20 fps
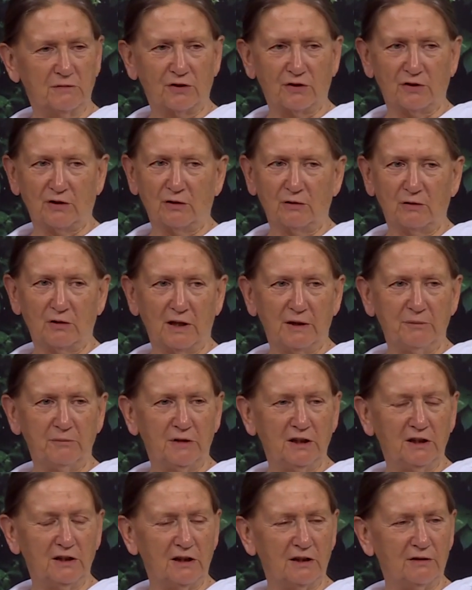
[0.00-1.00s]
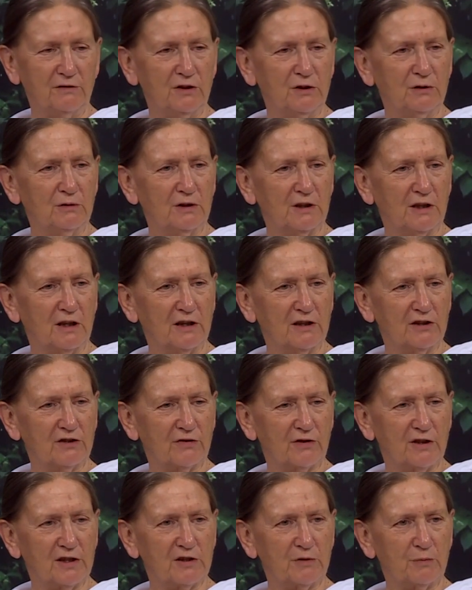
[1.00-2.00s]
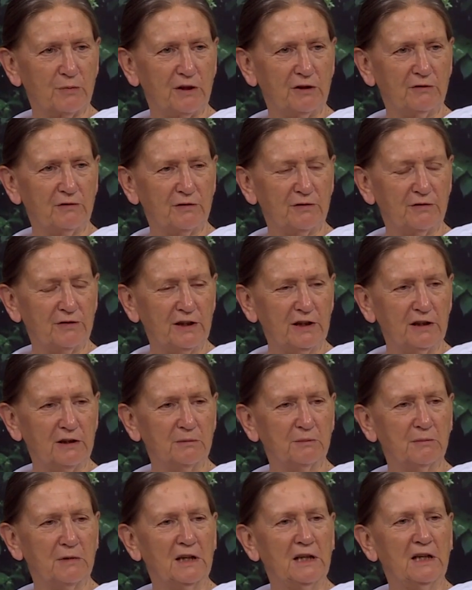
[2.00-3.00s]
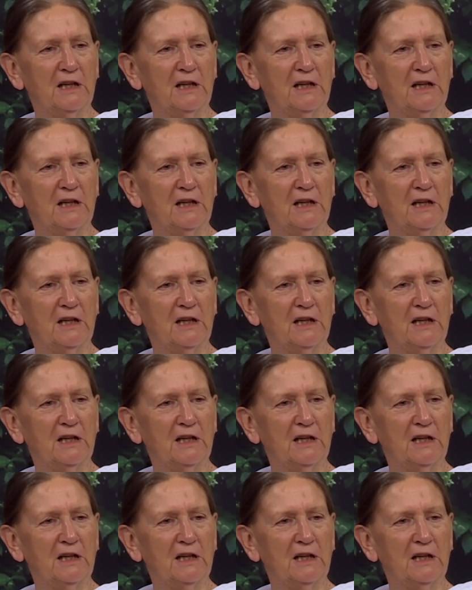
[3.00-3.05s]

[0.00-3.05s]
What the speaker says: so let me give you a nice recipe for freedom.